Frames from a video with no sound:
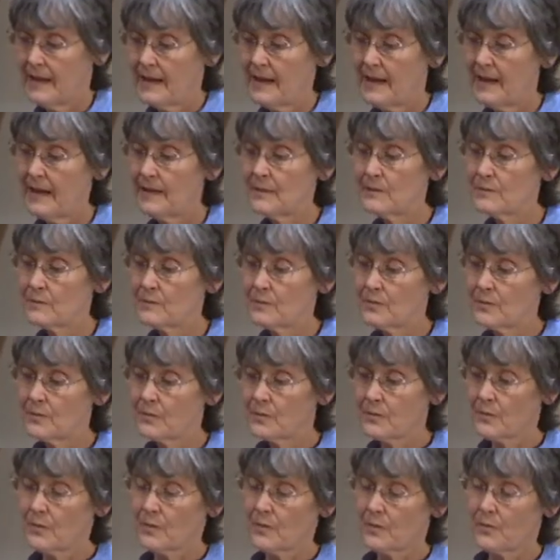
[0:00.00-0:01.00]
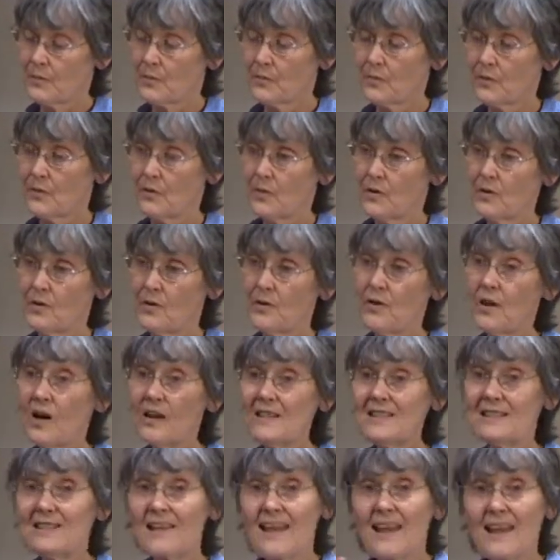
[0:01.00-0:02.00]
And
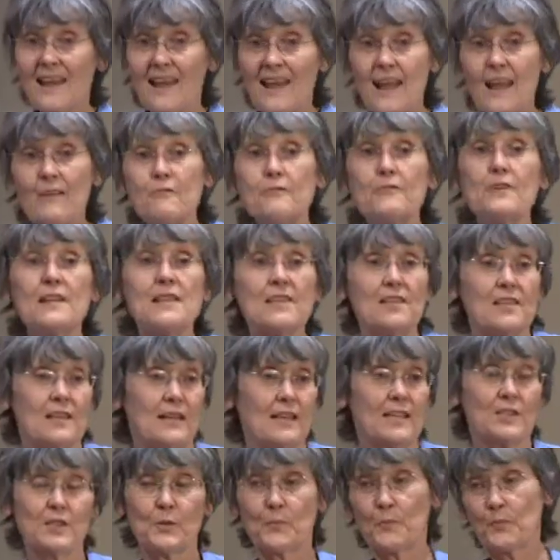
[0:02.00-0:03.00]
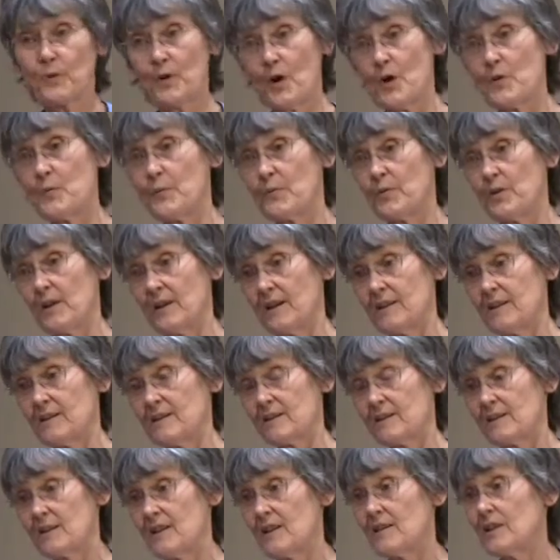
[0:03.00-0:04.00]
not everything is
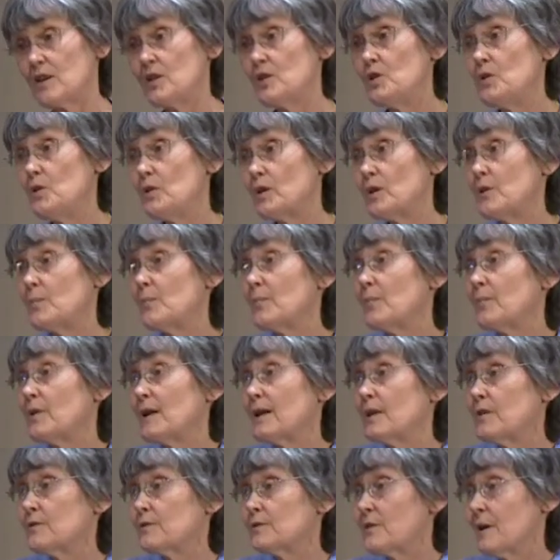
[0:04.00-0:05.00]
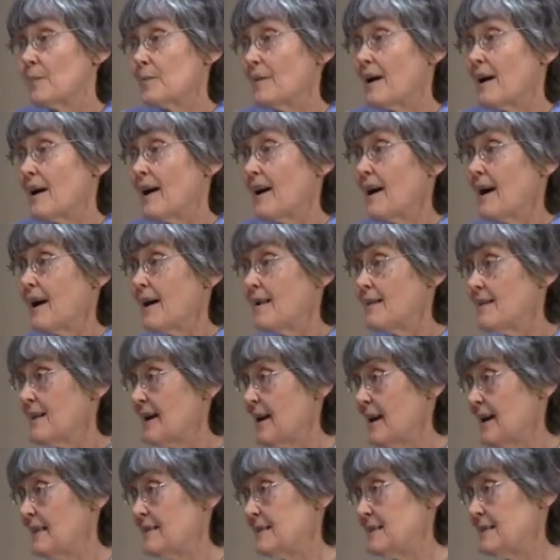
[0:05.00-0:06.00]
appropriate that you can bring from other
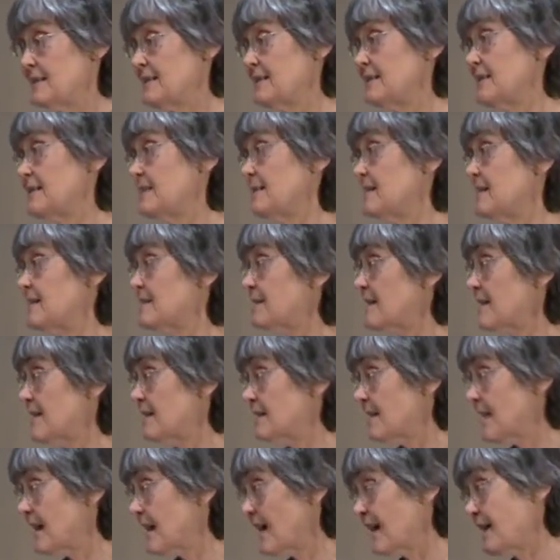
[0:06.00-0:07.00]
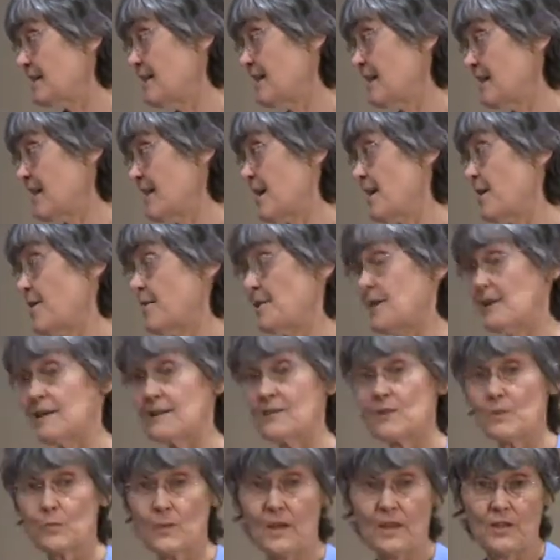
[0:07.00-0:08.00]
identities and other
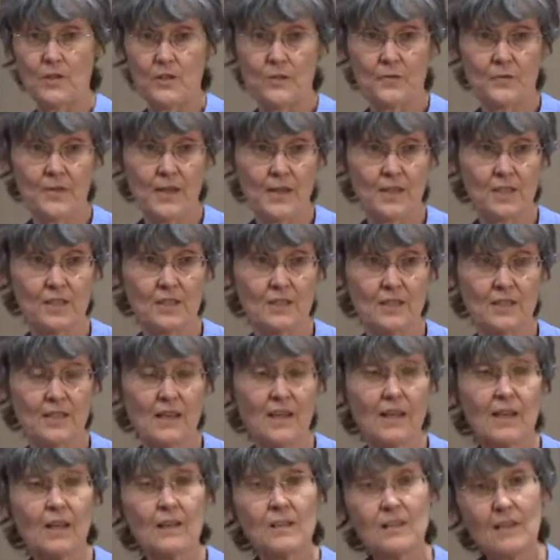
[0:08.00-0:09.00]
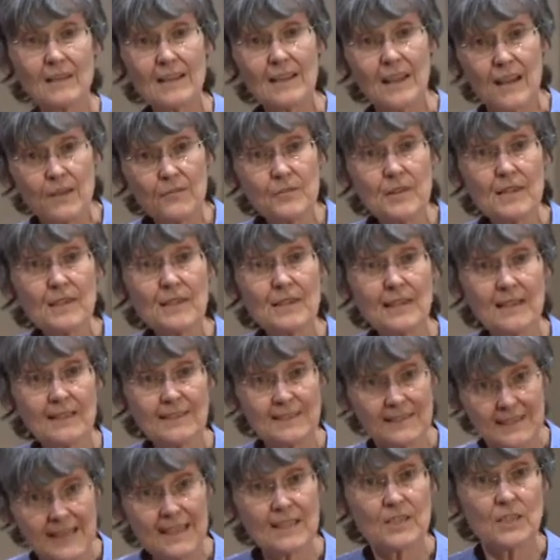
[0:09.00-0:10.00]
areas where you function. Not everything
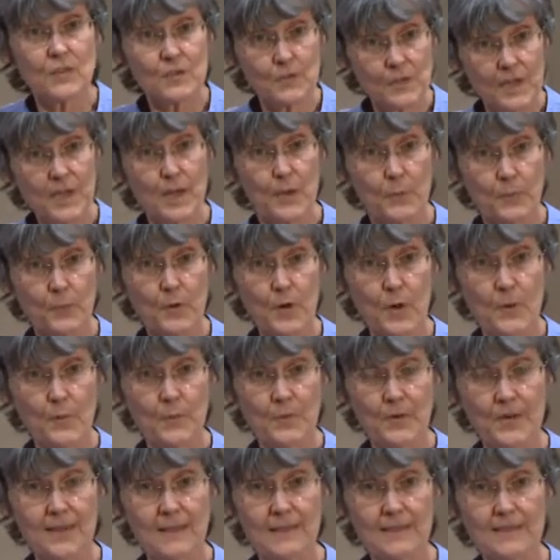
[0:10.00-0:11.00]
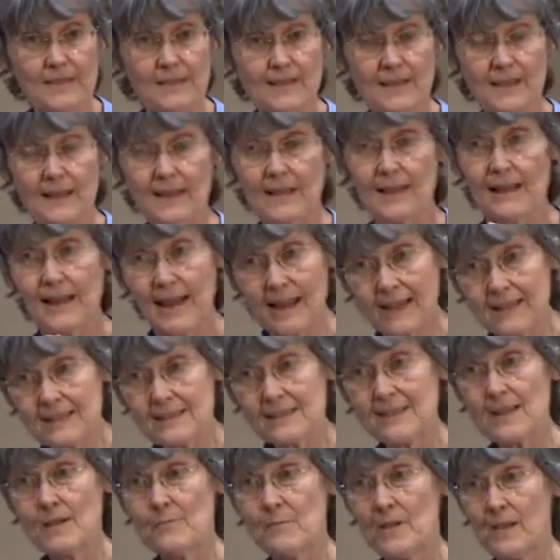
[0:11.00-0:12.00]
is necessarily appropriate in an
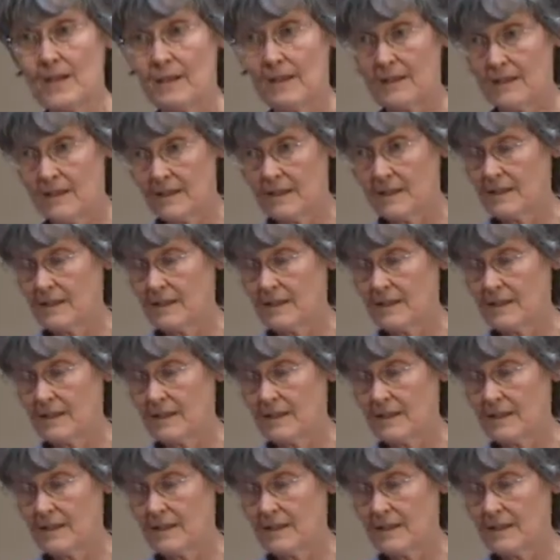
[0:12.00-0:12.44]
academic,